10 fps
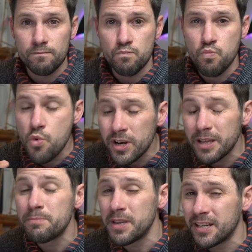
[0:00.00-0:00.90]
would
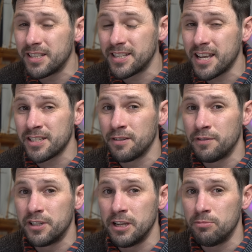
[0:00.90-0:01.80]
it be a disaster for
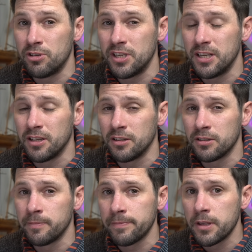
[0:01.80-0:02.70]
Team New
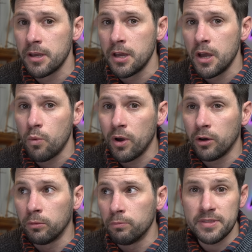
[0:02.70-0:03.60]
Zealand?
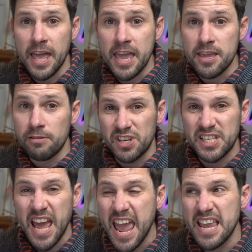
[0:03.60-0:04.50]
Well, they
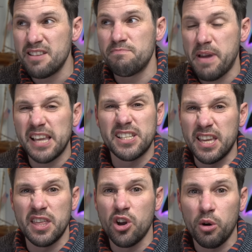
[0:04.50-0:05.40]
retain basically
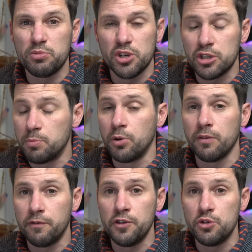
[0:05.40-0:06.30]
the option to put
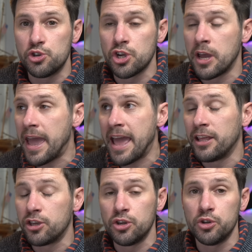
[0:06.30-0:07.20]
future
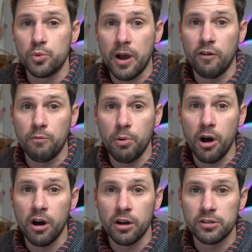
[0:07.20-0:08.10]
LEQ-12
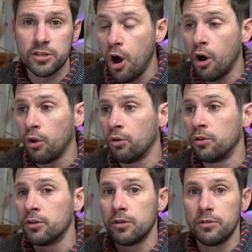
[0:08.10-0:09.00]
parts
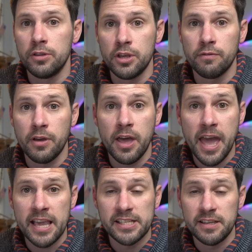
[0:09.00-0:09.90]
on the other
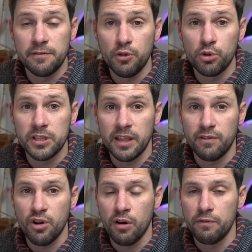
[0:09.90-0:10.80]
AC40
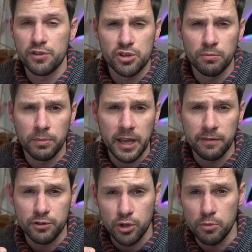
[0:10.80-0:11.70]
they've got for some kind
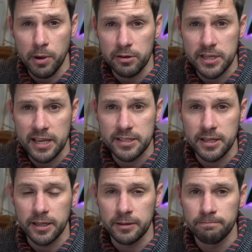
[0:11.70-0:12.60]
of two-boat
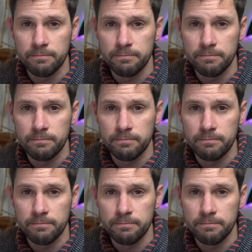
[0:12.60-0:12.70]
testing.